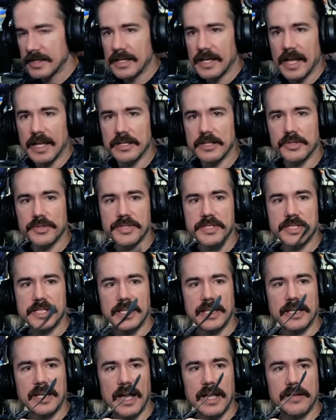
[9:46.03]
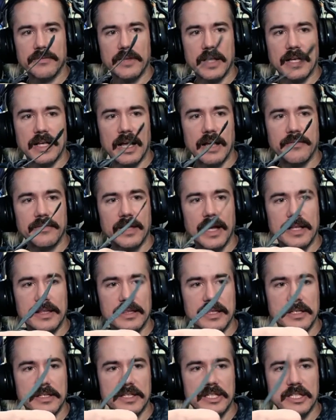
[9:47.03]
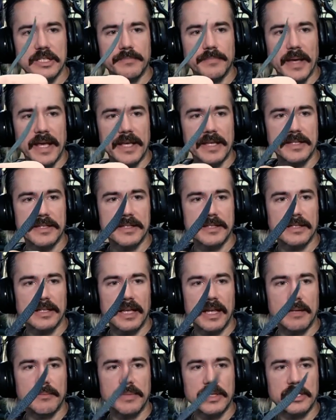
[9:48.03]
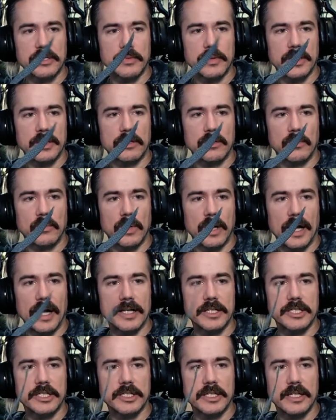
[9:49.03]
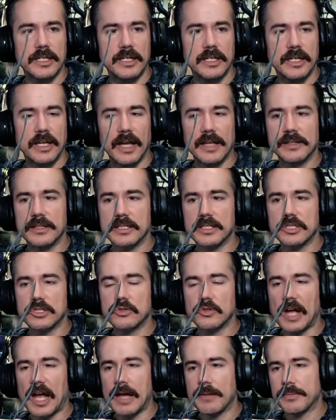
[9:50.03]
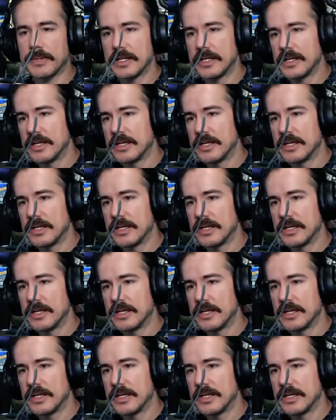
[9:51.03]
And you'll see kind of like I've got this space in between the watch and the strap.